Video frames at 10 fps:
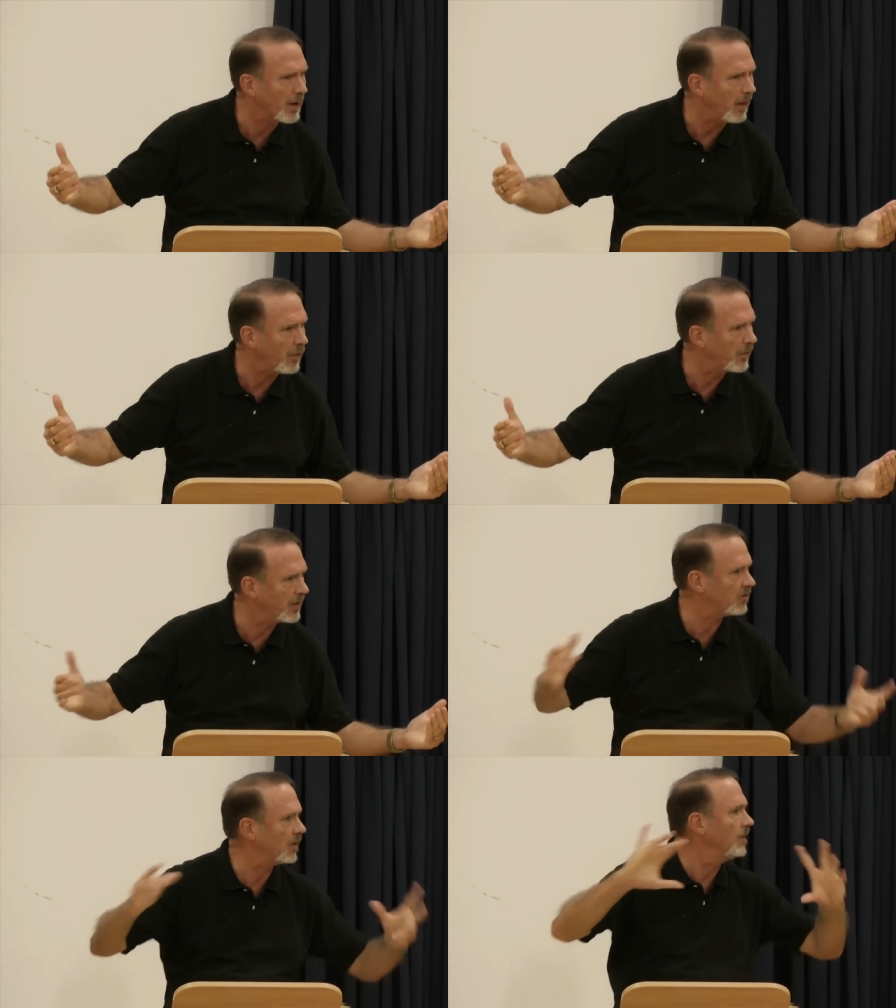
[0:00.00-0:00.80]
with.
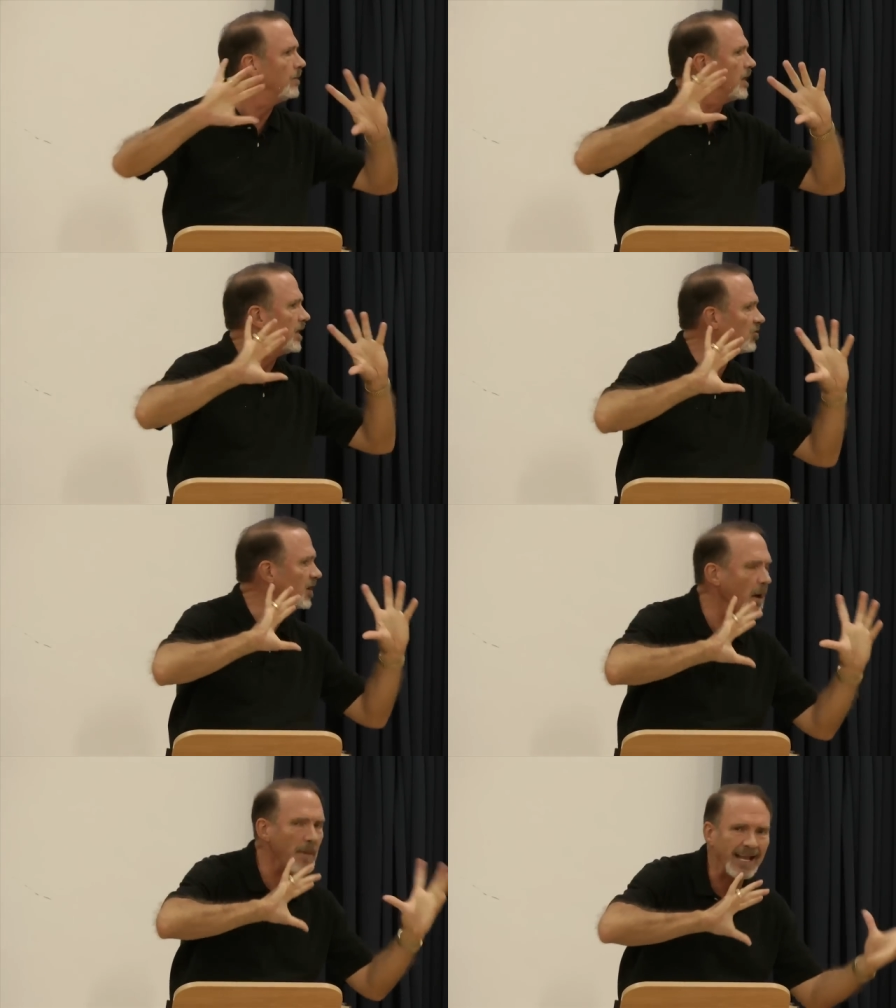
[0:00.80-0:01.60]
This is
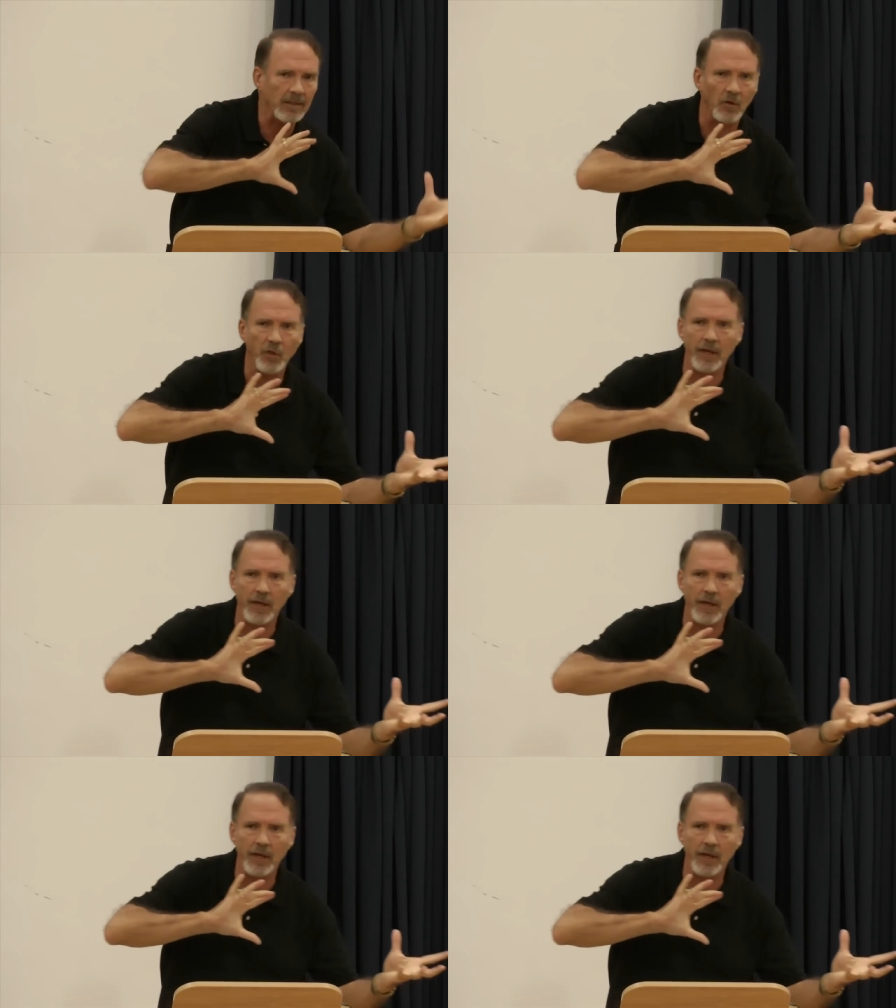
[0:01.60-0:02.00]
coming at the